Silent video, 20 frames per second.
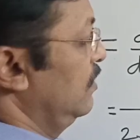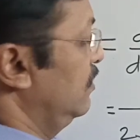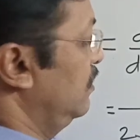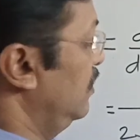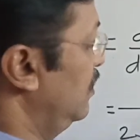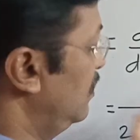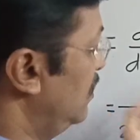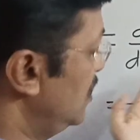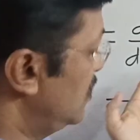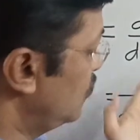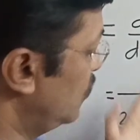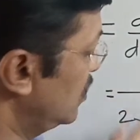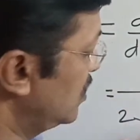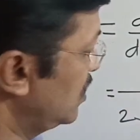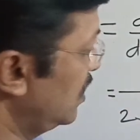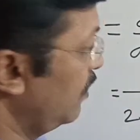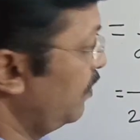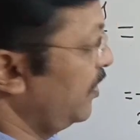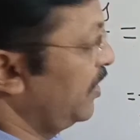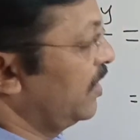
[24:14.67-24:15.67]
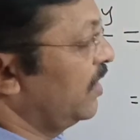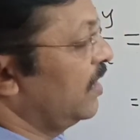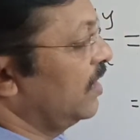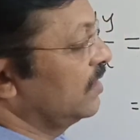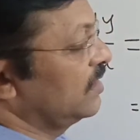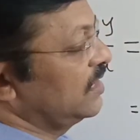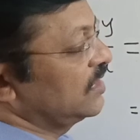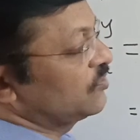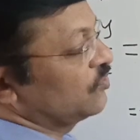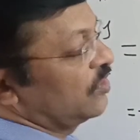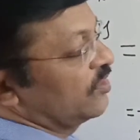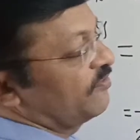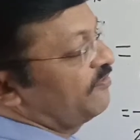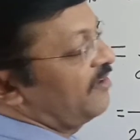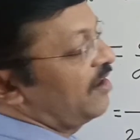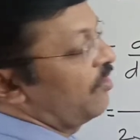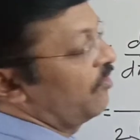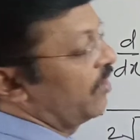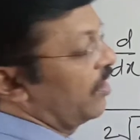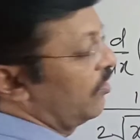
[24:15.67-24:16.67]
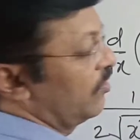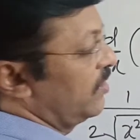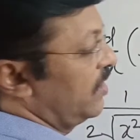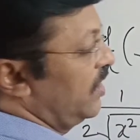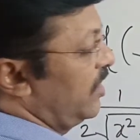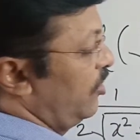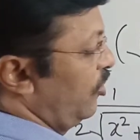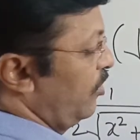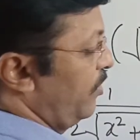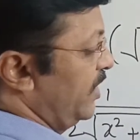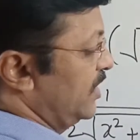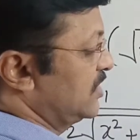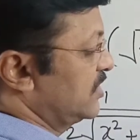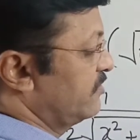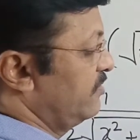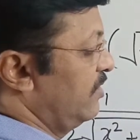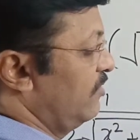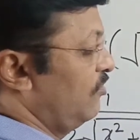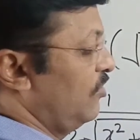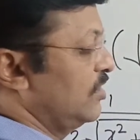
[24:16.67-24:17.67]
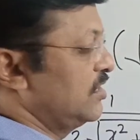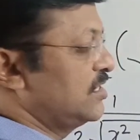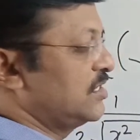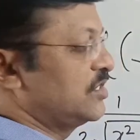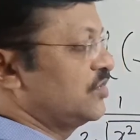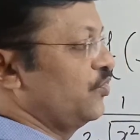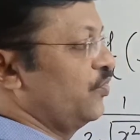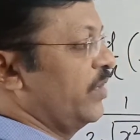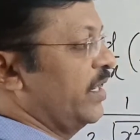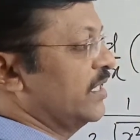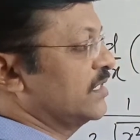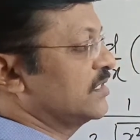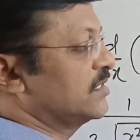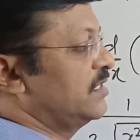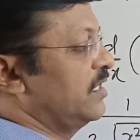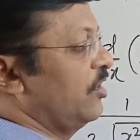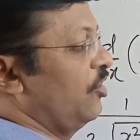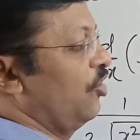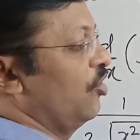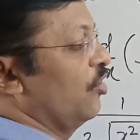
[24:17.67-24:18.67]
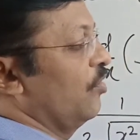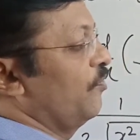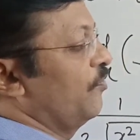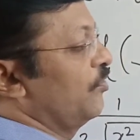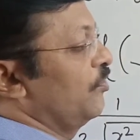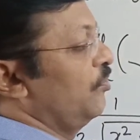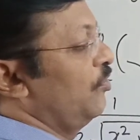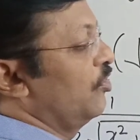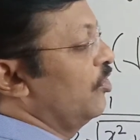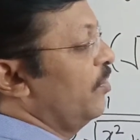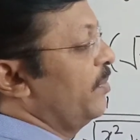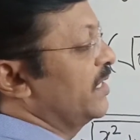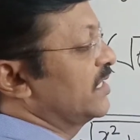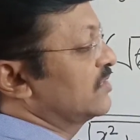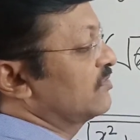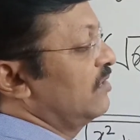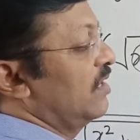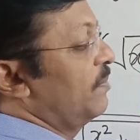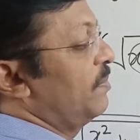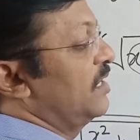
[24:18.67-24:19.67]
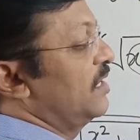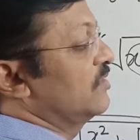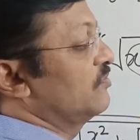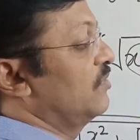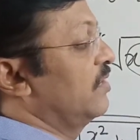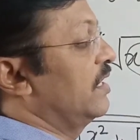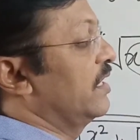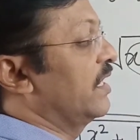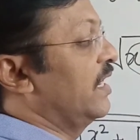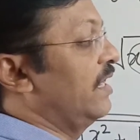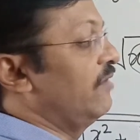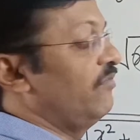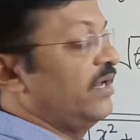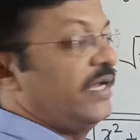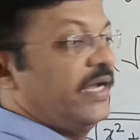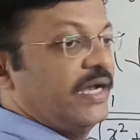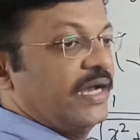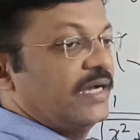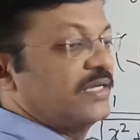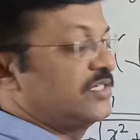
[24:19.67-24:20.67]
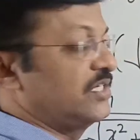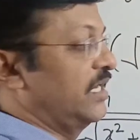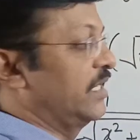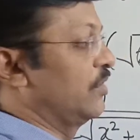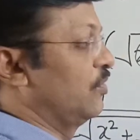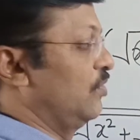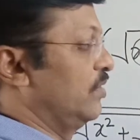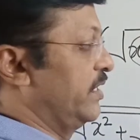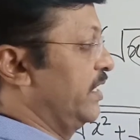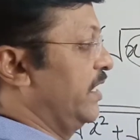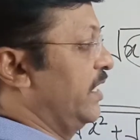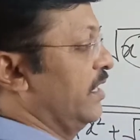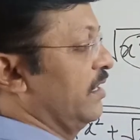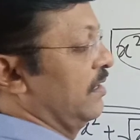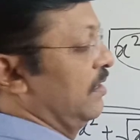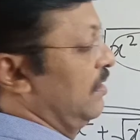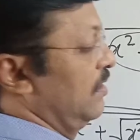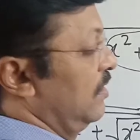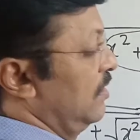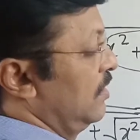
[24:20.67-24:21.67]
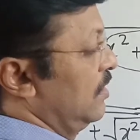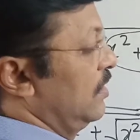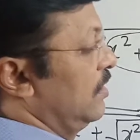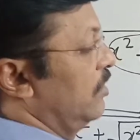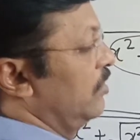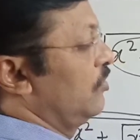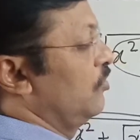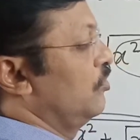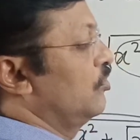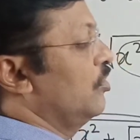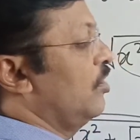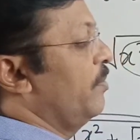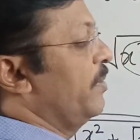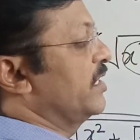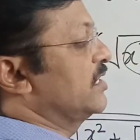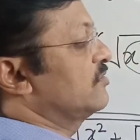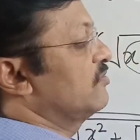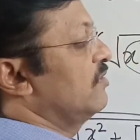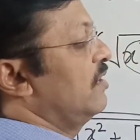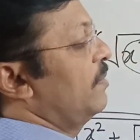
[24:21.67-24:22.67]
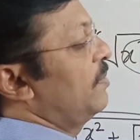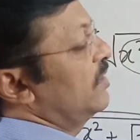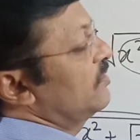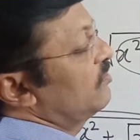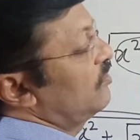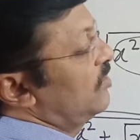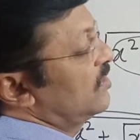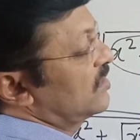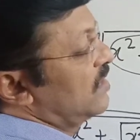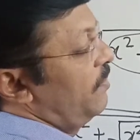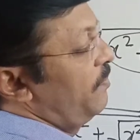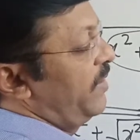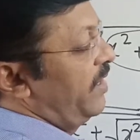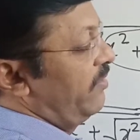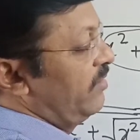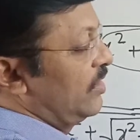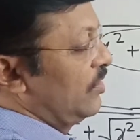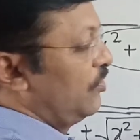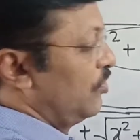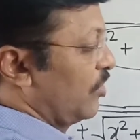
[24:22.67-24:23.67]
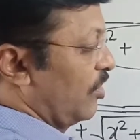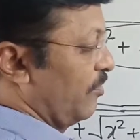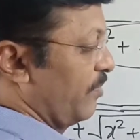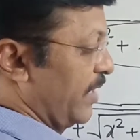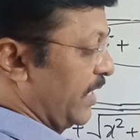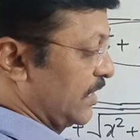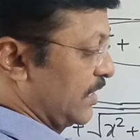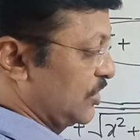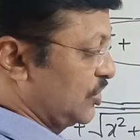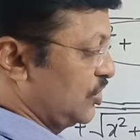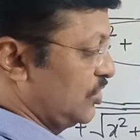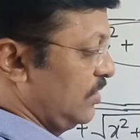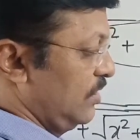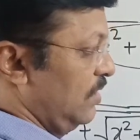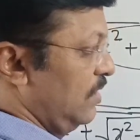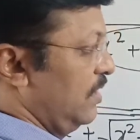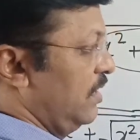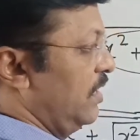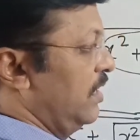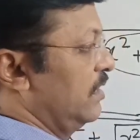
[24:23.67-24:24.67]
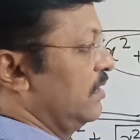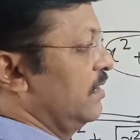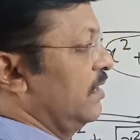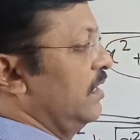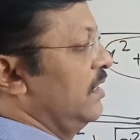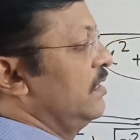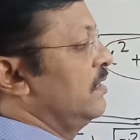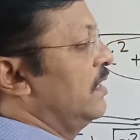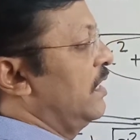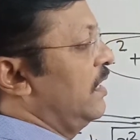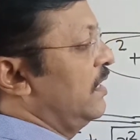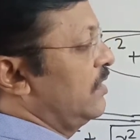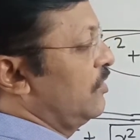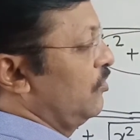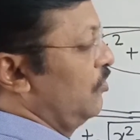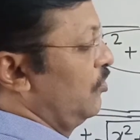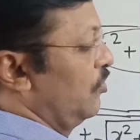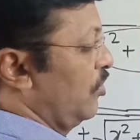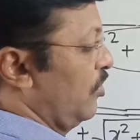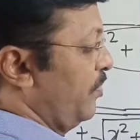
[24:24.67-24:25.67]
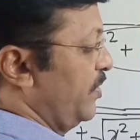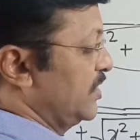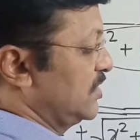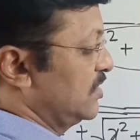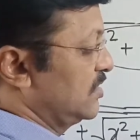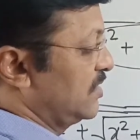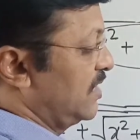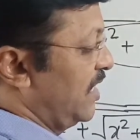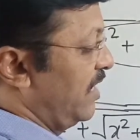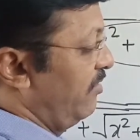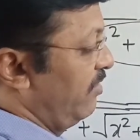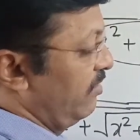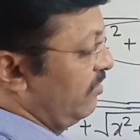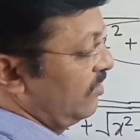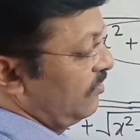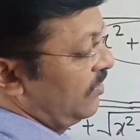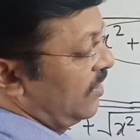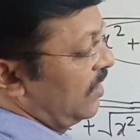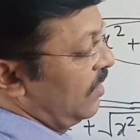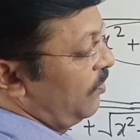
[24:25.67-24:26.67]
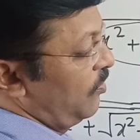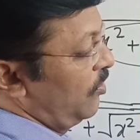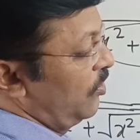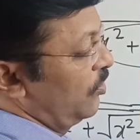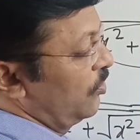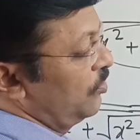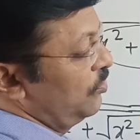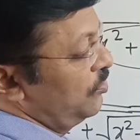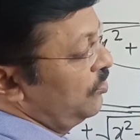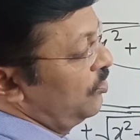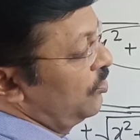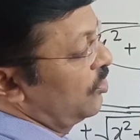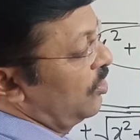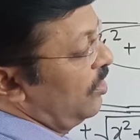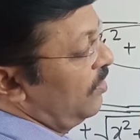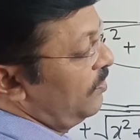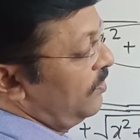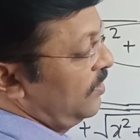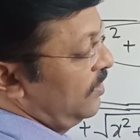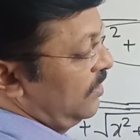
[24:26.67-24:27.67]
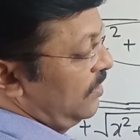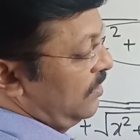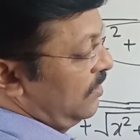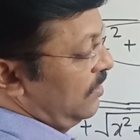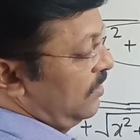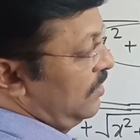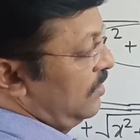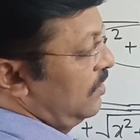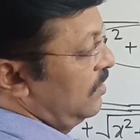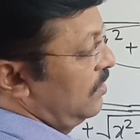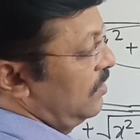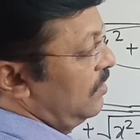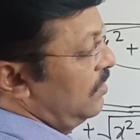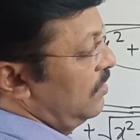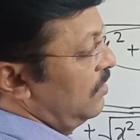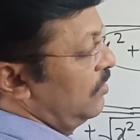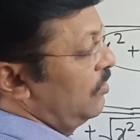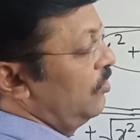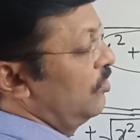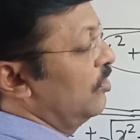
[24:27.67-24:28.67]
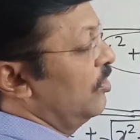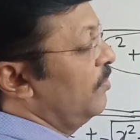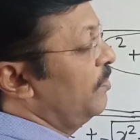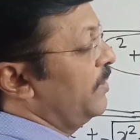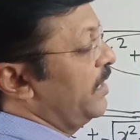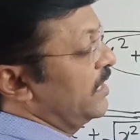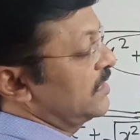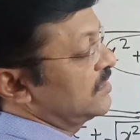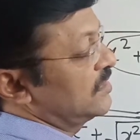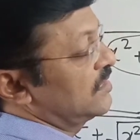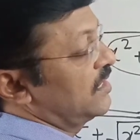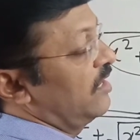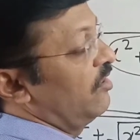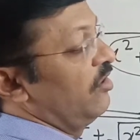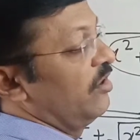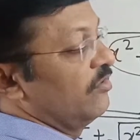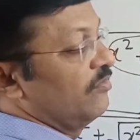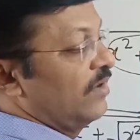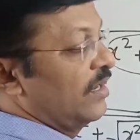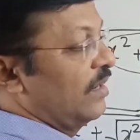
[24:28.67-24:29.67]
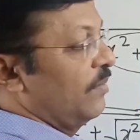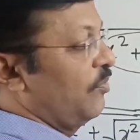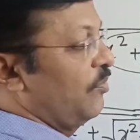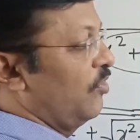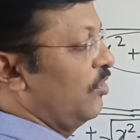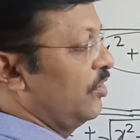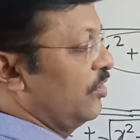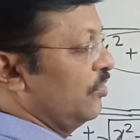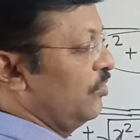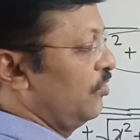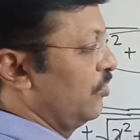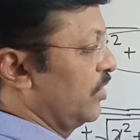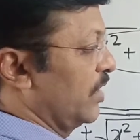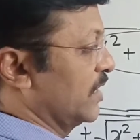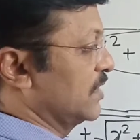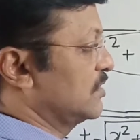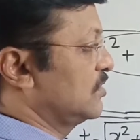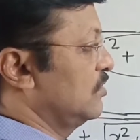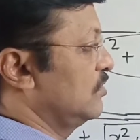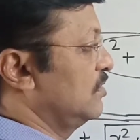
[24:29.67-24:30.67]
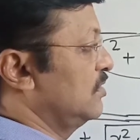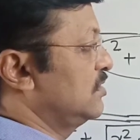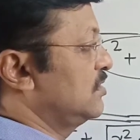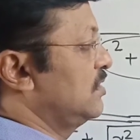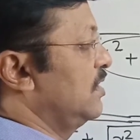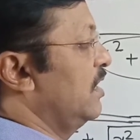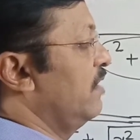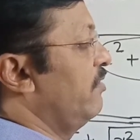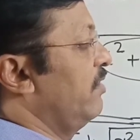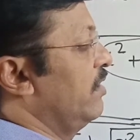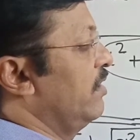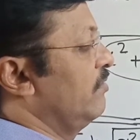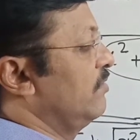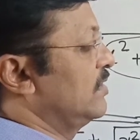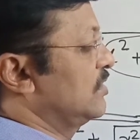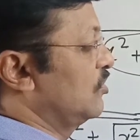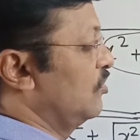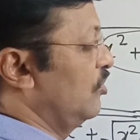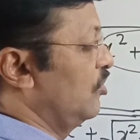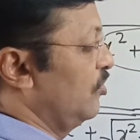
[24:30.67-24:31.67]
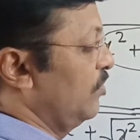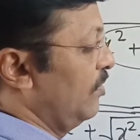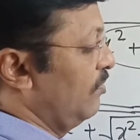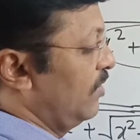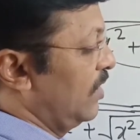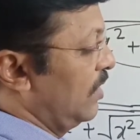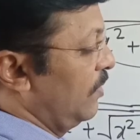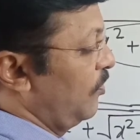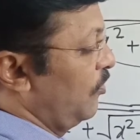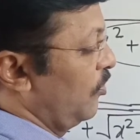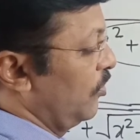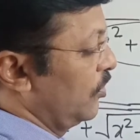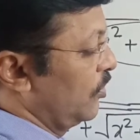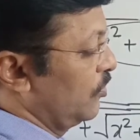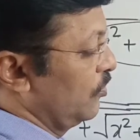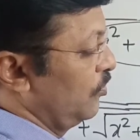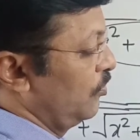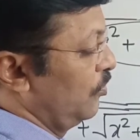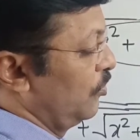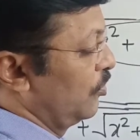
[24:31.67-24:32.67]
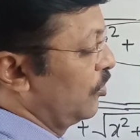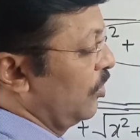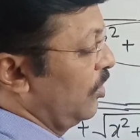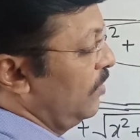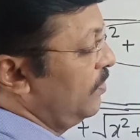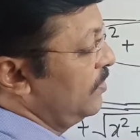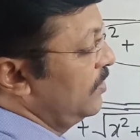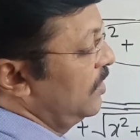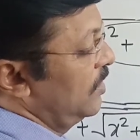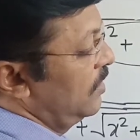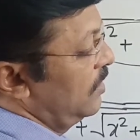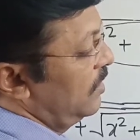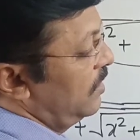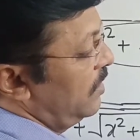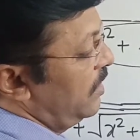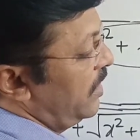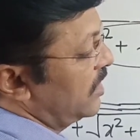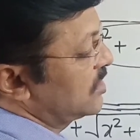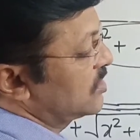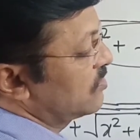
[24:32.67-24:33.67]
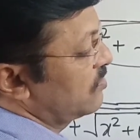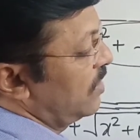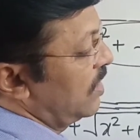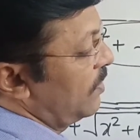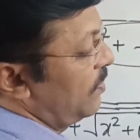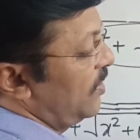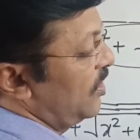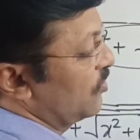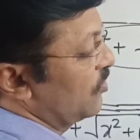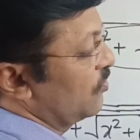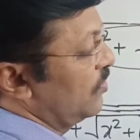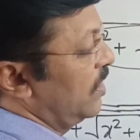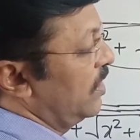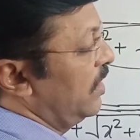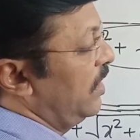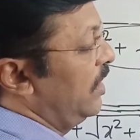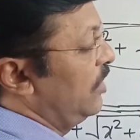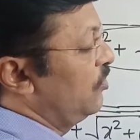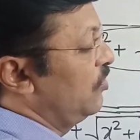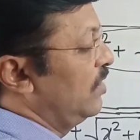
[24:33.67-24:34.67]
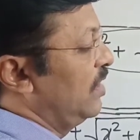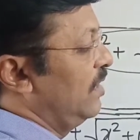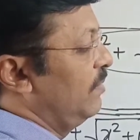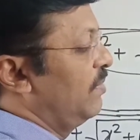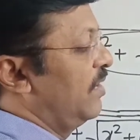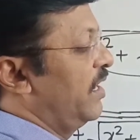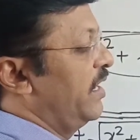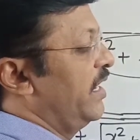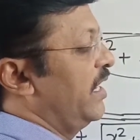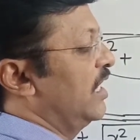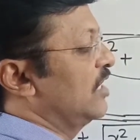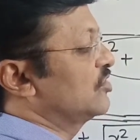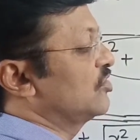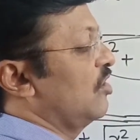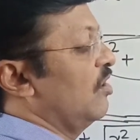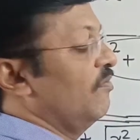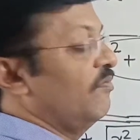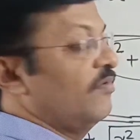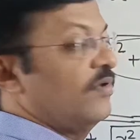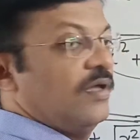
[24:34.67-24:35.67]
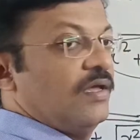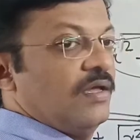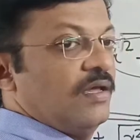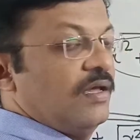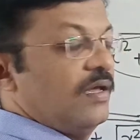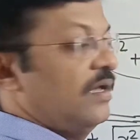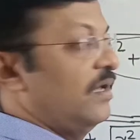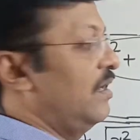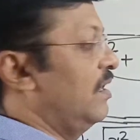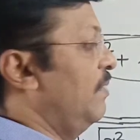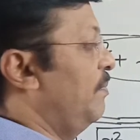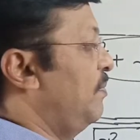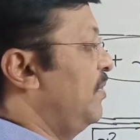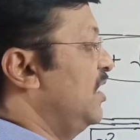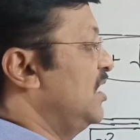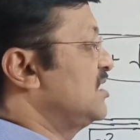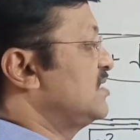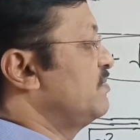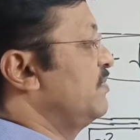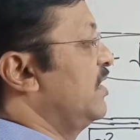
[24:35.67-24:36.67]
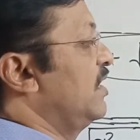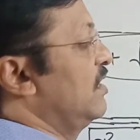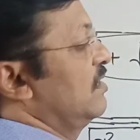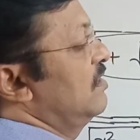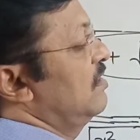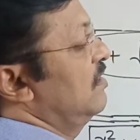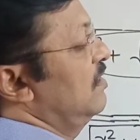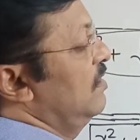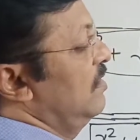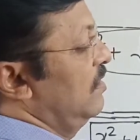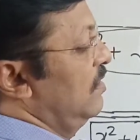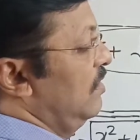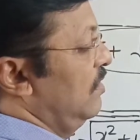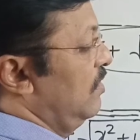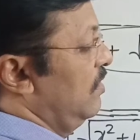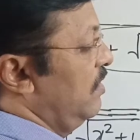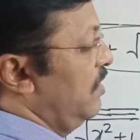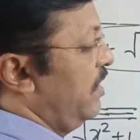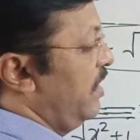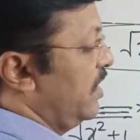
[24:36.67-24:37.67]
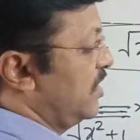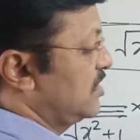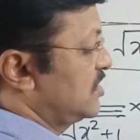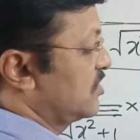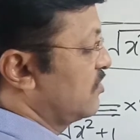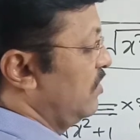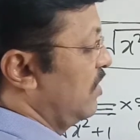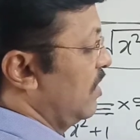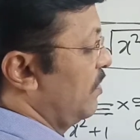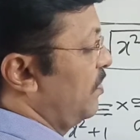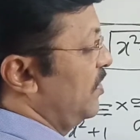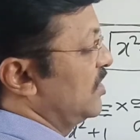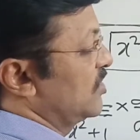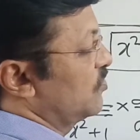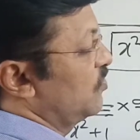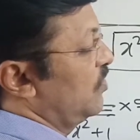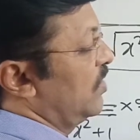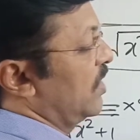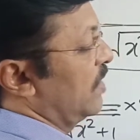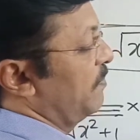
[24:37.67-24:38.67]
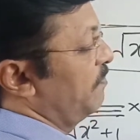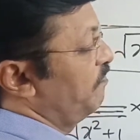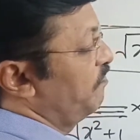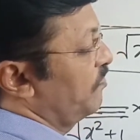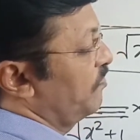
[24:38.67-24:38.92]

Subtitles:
Then this was repeated and this was found out. Derivative of x square was 2x. Derivative of root of x square plus 1, again we needed chain rule there. Root of x square plus 1 was compared with root of x, and then that root of x's derivative is 1 upon 2 root of x's derivative is 1 upon 2 root x. So this derivative is going to be 1 upon 2 root of x square plus 1 into d by dx of replacement x square plus 1.